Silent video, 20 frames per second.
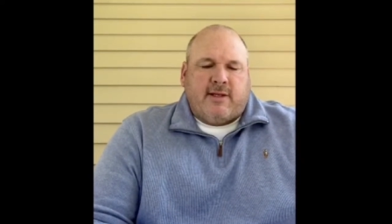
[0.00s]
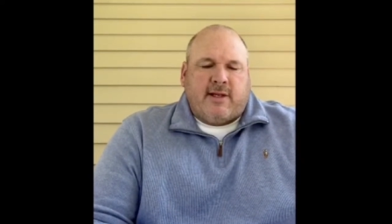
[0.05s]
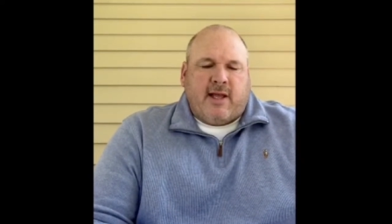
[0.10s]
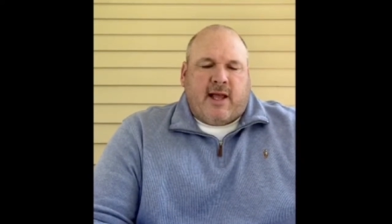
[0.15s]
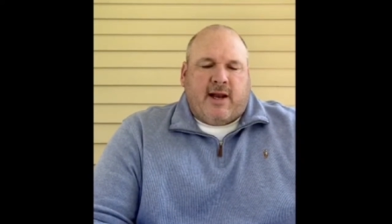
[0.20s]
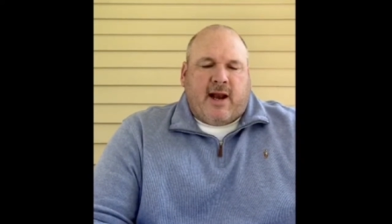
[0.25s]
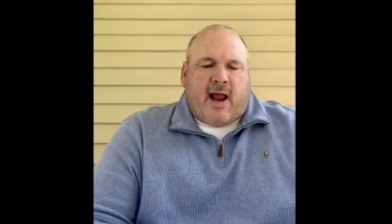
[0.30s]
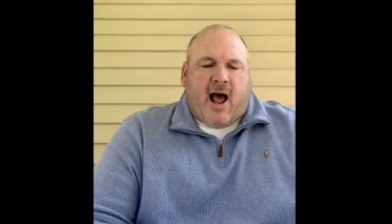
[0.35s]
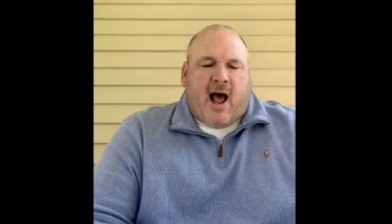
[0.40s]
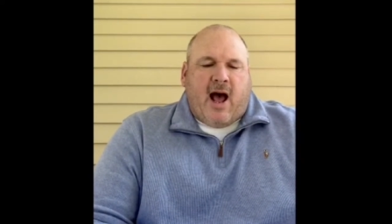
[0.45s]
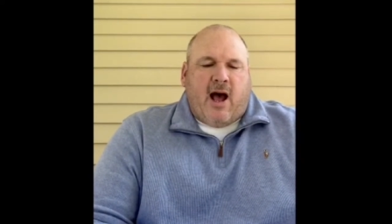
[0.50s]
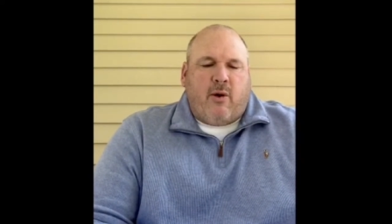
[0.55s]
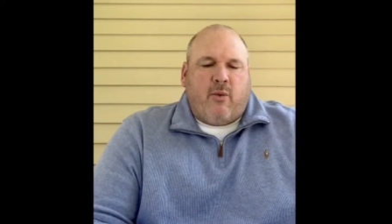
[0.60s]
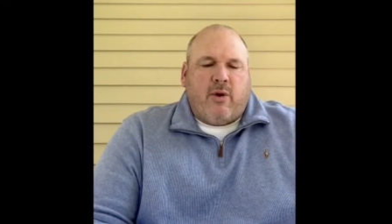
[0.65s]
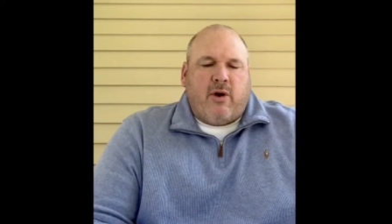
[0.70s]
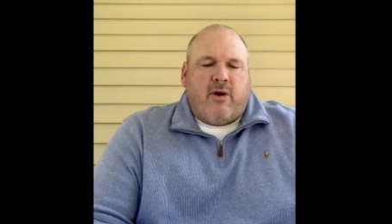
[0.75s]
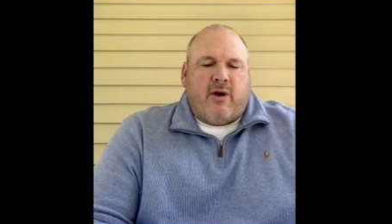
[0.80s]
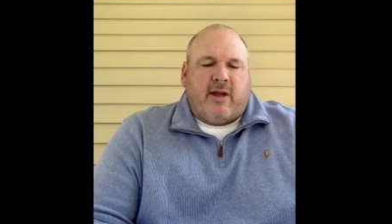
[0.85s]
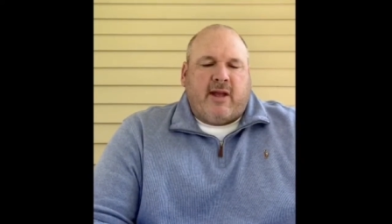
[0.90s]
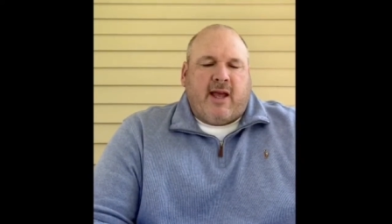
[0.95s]
And I
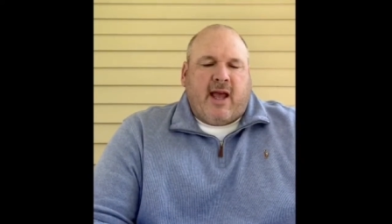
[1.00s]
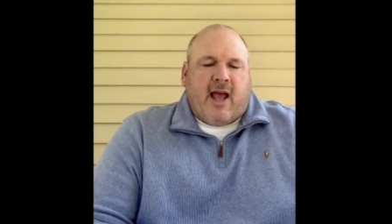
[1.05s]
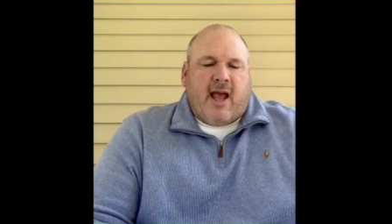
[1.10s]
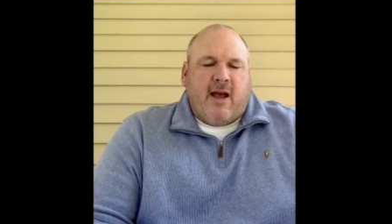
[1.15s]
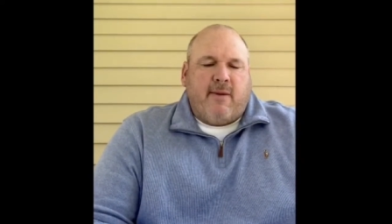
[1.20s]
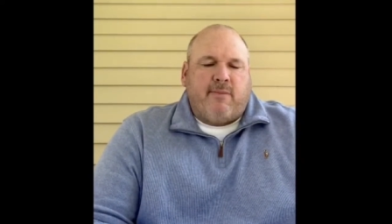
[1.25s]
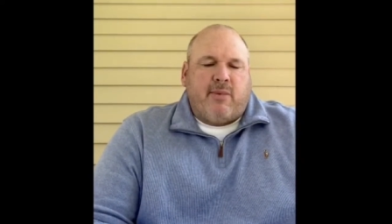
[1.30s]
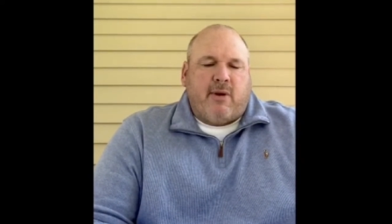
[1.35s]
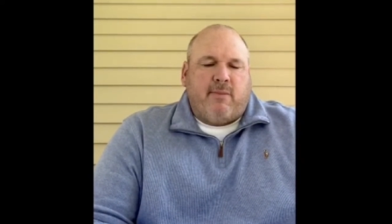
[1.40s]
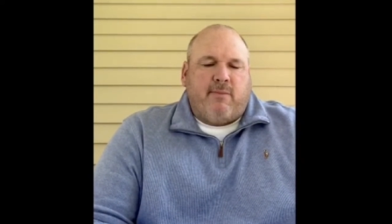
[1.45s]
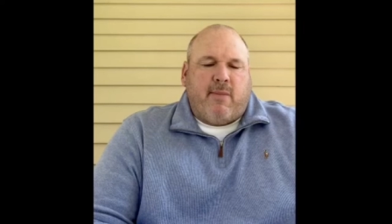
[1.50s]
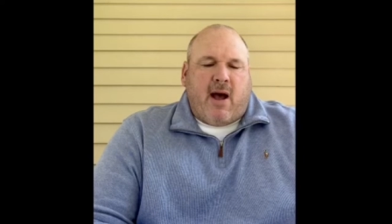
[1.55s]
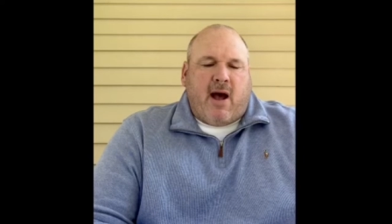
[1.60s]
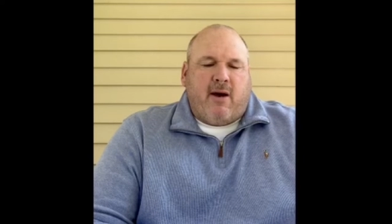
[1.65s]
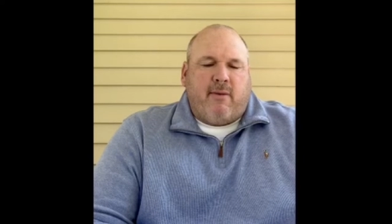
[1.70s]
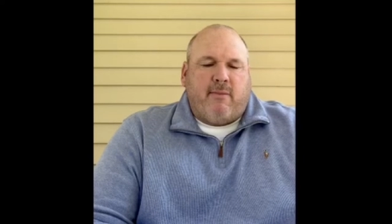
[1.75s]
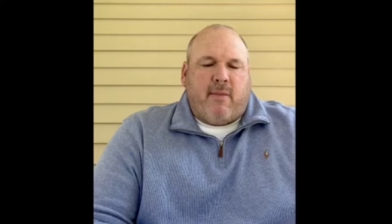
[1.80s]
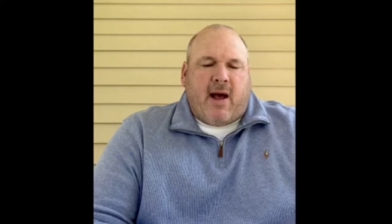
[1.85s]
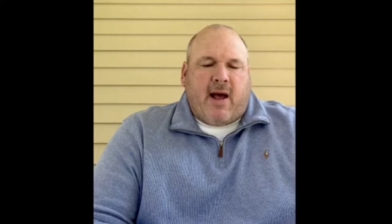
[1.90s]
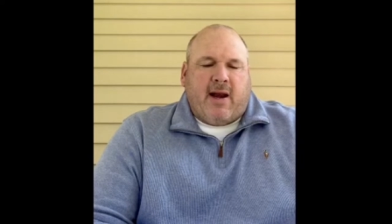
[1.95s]
will encamp
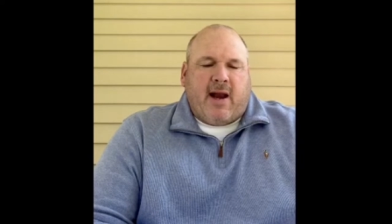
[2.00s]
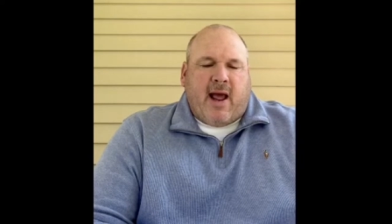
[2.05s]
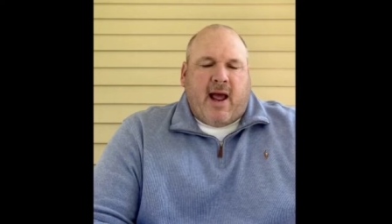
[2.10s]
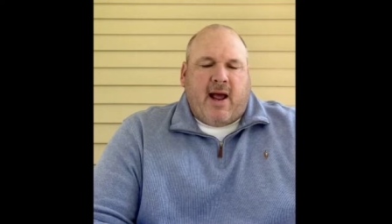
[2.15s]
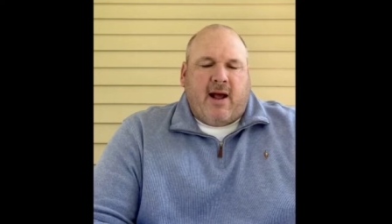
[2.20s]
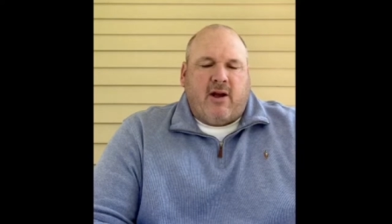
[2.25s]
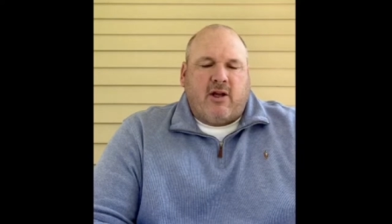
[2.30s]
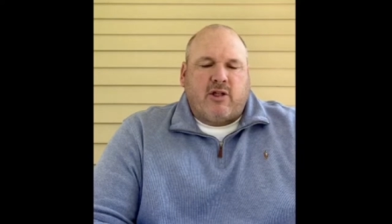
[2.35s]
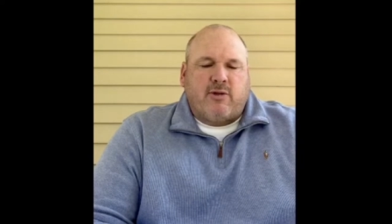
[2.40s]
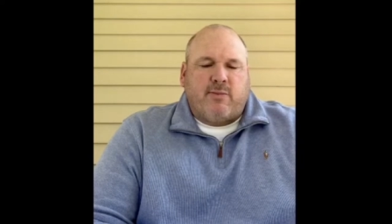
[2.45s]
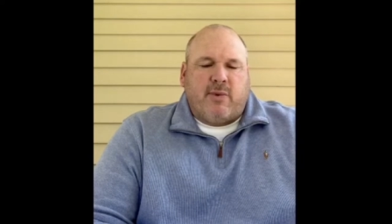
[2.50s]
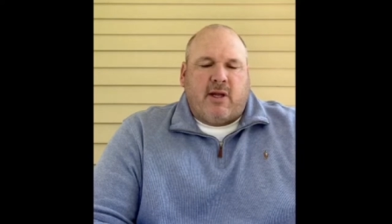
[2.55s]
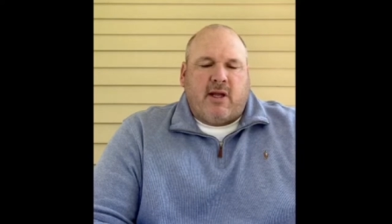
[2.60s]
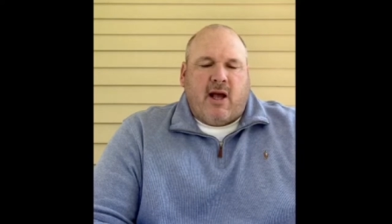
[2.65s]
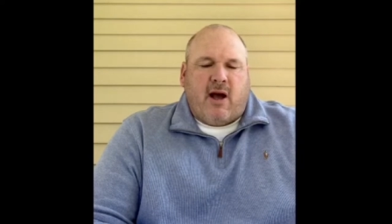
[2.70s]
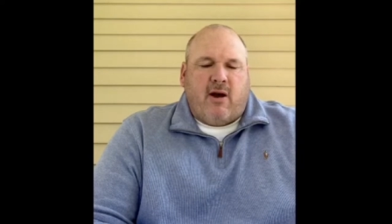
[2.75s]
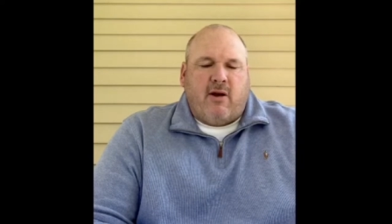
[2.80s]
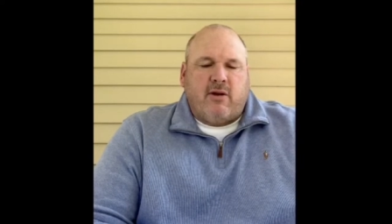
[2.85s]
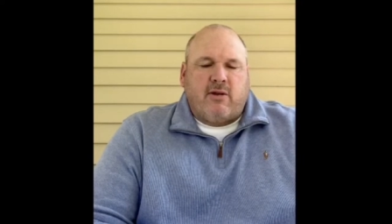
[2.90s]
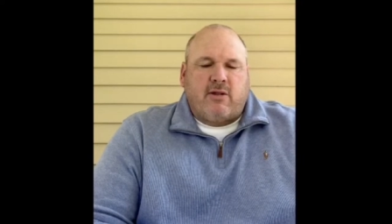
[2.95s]
about mine house
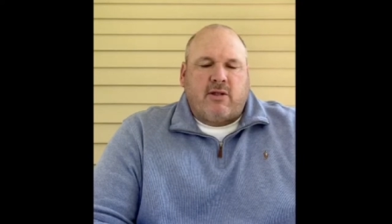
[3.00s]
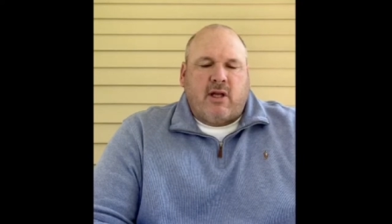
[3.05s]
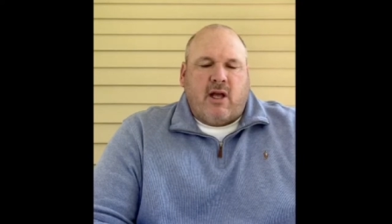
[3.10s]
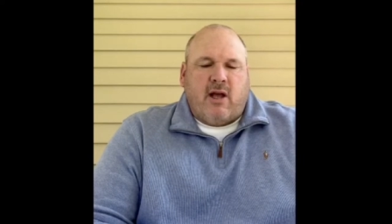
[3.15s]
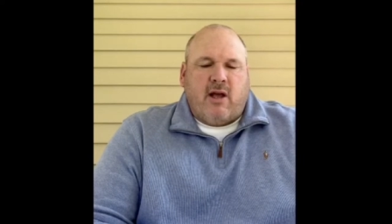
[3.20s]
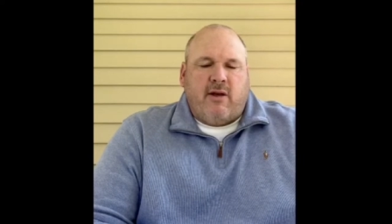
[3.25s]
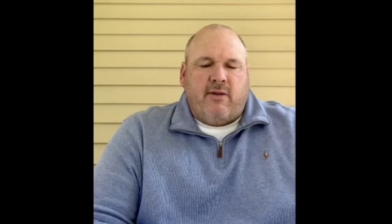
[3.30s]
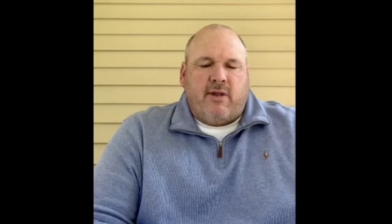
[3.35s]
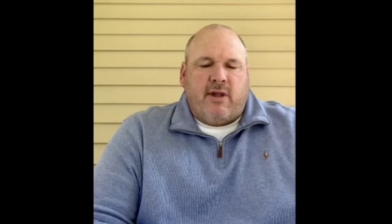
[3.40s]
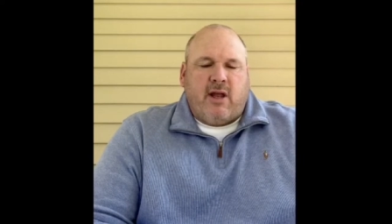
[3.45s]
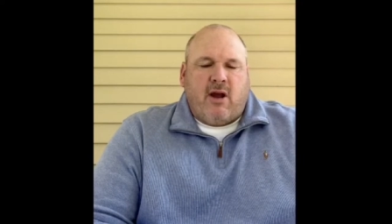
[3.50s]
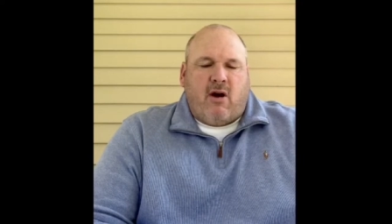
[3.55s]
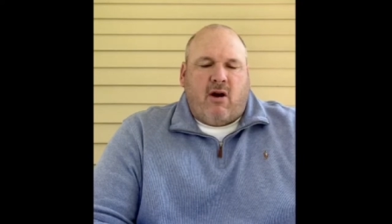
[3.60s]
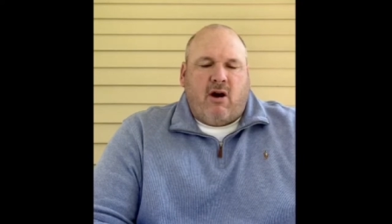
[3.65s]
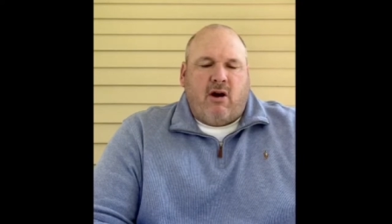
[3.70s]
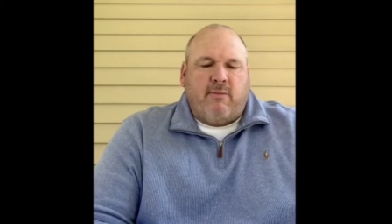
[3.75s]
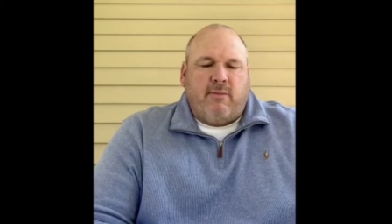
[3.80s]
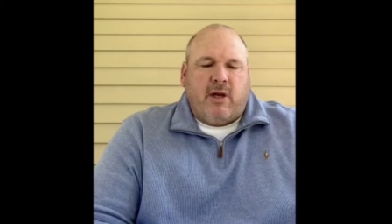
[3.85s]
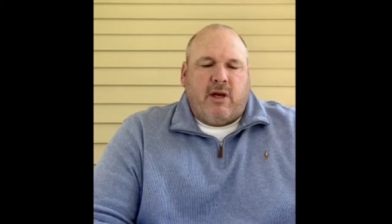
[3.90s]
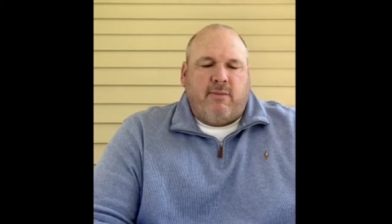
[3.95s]
because of the army,